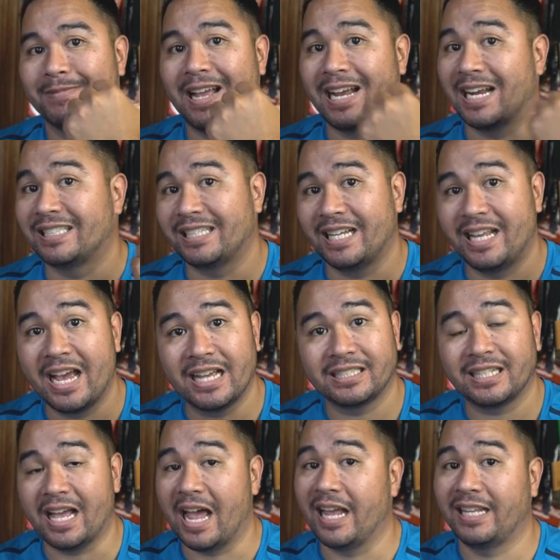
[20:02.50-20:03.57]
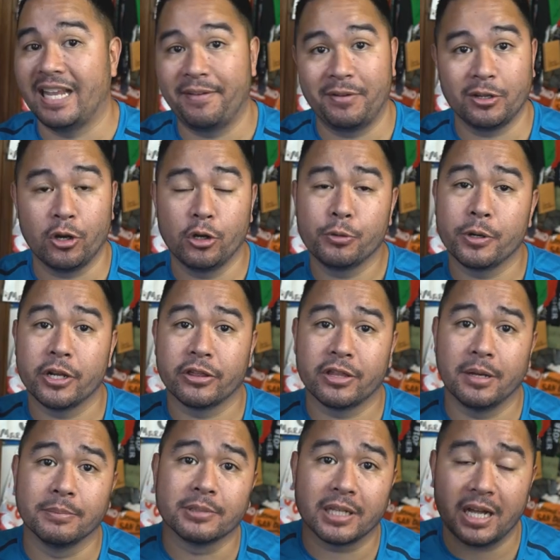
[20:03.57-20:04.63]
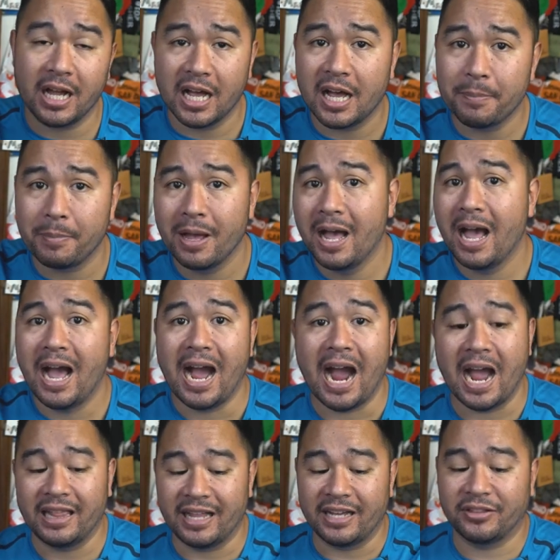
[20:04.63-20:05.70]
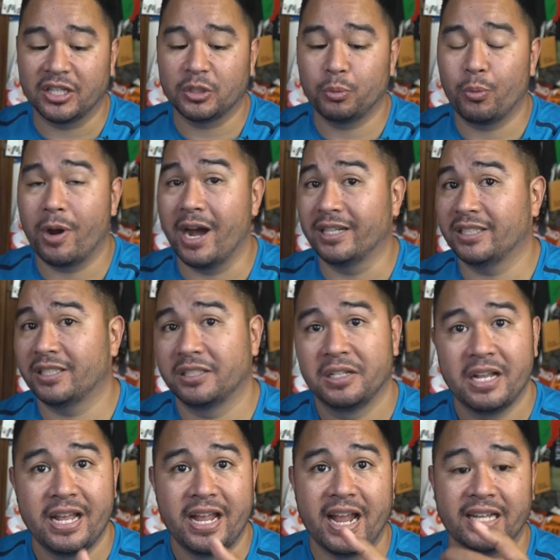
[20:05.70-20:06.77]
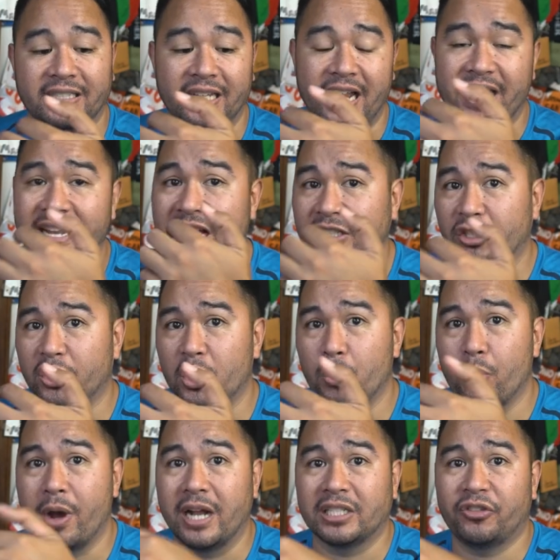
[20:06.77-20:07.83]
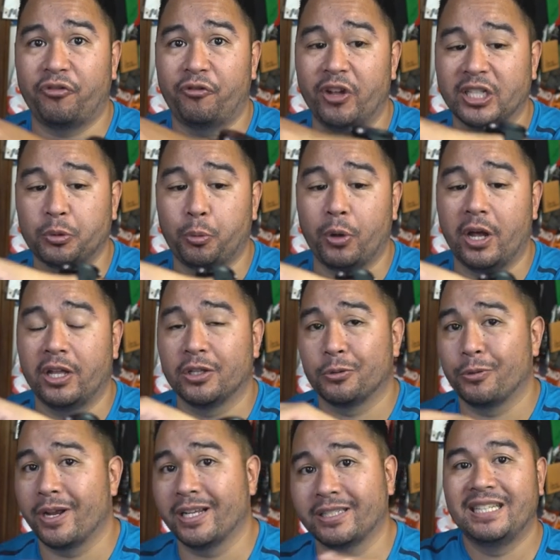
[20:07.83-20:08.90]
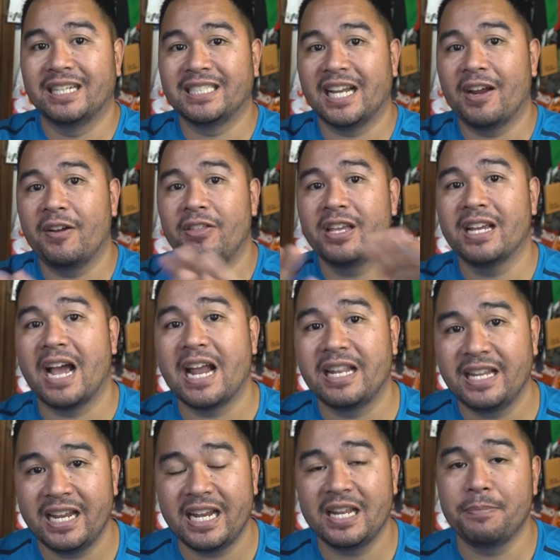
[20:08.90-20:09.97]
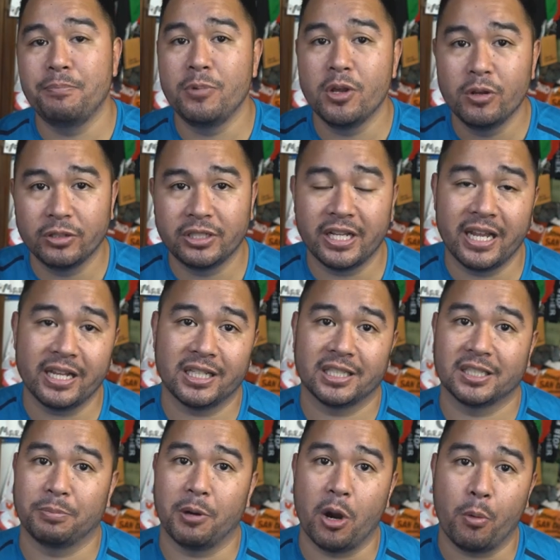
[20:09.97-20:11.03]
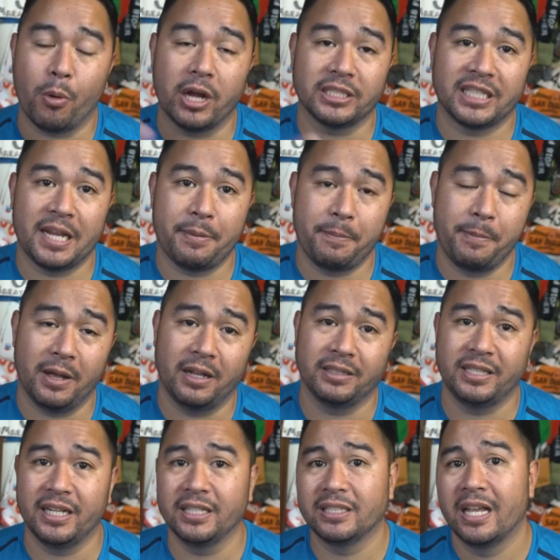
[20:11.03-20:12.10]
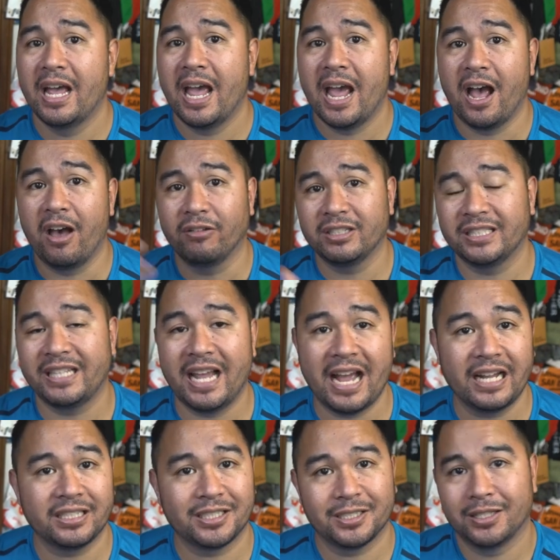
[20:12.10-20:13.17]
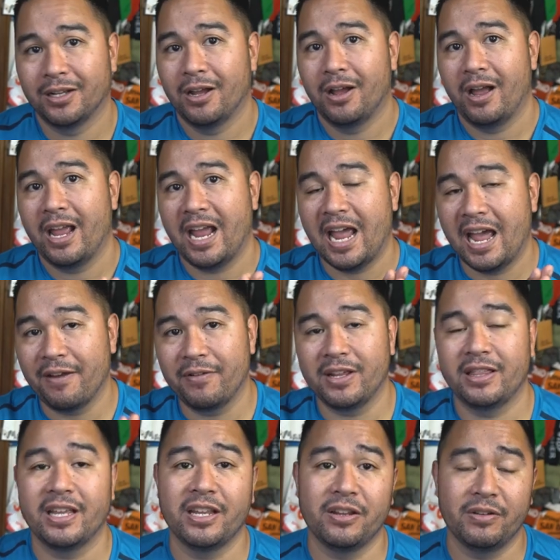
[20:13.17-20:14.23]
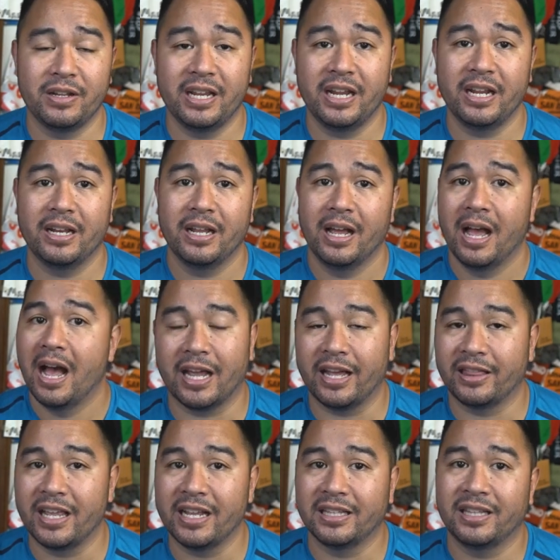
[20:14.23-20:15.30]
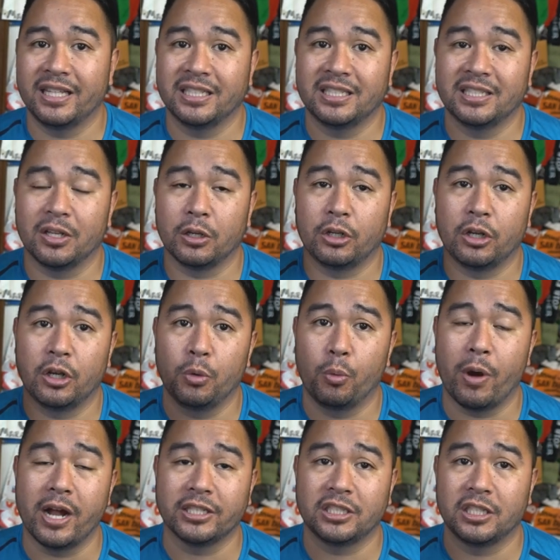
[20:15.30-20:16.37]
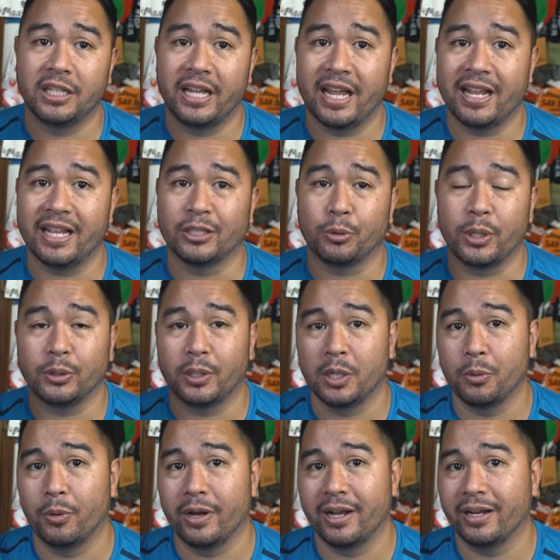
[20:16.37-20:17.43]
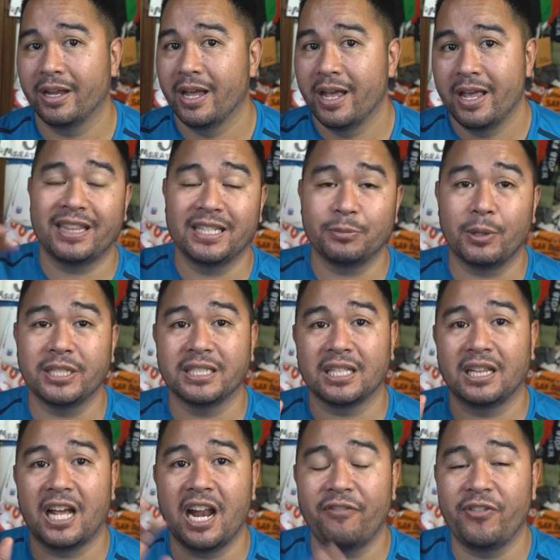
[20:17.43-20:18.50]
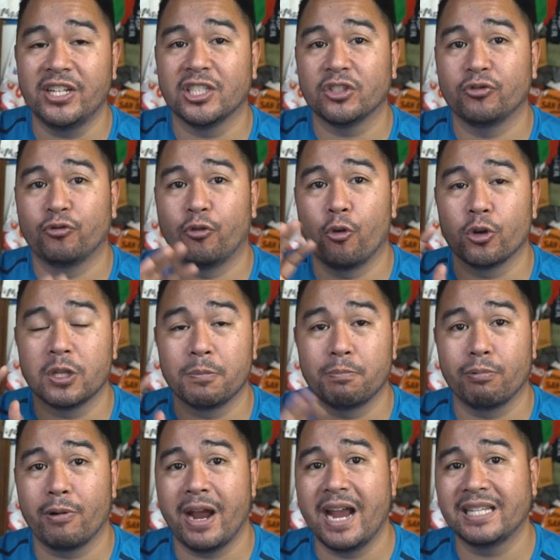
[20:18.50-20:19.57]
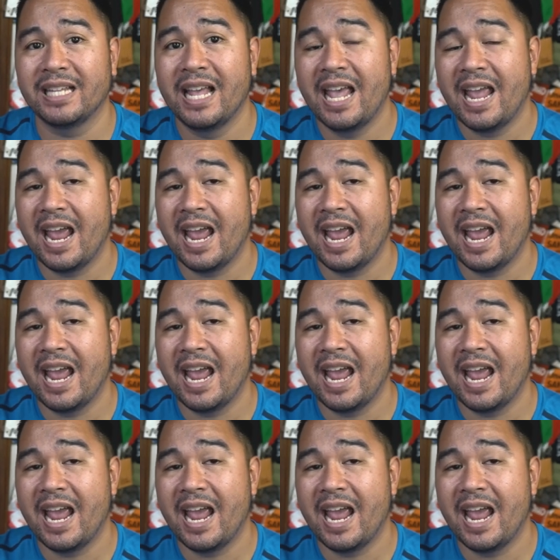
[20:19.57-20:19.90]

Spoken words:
I gotta say yes. I gave it a GOku Runner thumbs up. I like this watch. It's a nice looking watch, fits well on the wrist, does everything I need, music, smartwatch capabilities, health stats, everything you need. I think this is a good watch to get in 2021. This watch has a lot of features for the price.